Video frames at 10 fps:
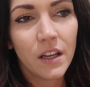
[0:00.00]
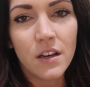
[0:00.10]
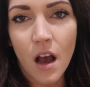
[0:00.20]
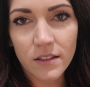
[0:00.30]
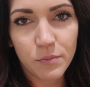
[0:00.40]

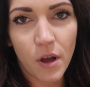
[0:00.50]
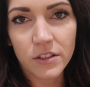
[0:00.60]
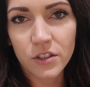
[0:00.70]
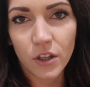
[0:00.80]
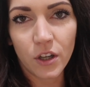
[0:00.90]
Not
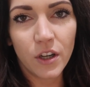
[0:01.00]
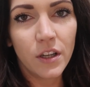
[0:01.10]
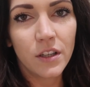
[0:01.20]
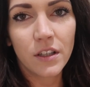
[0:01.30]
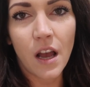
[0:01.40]
sponsored,
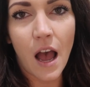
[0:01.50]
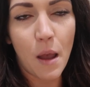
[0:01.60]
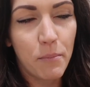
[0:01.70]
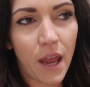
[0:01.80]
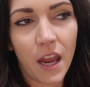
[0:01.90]

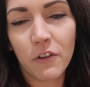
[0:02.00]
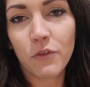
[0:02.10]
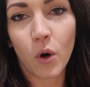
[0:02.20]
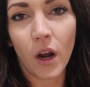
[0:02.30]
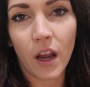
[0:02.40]
I'm paying
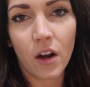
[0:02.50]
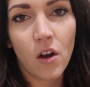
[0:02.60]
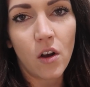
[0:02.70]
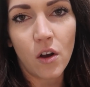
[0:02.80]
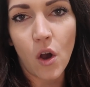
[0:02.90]
for it
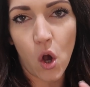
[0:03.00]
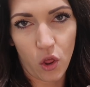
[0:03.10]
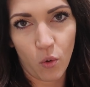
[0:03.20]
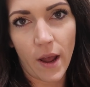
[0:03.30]
all the